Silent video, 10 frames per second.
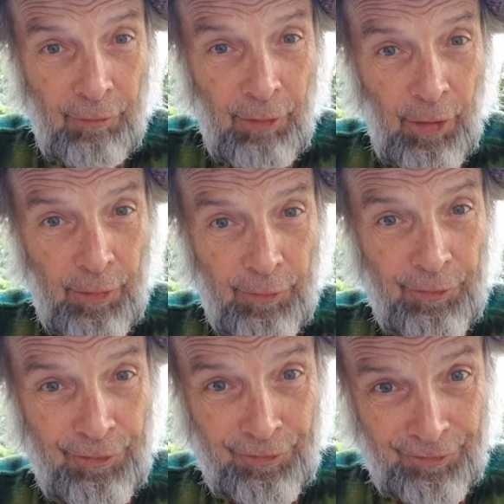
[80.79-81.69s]
around a
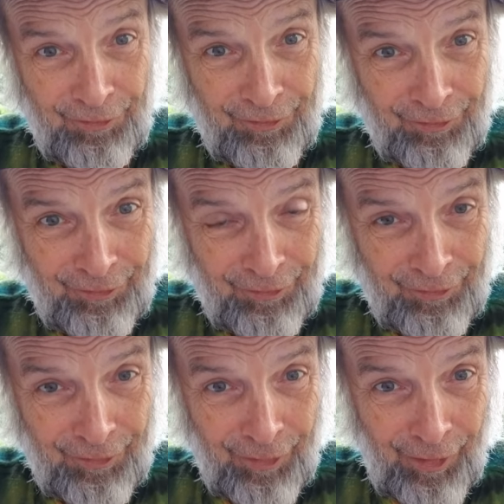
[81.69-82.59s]

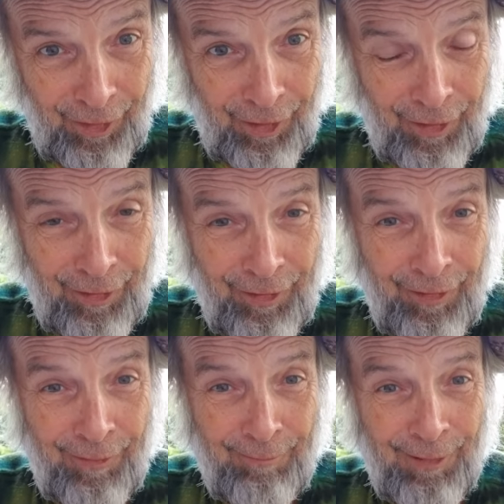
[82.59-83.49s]

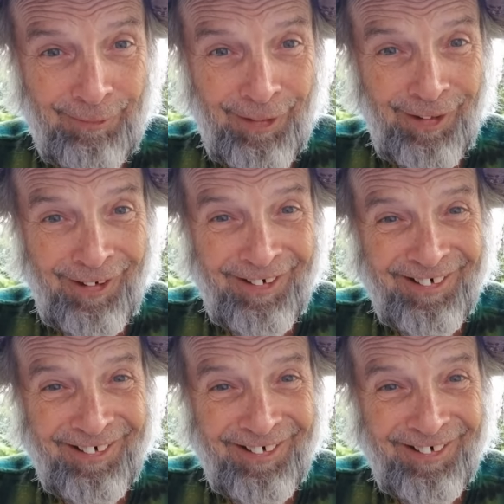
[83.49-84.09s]
samovar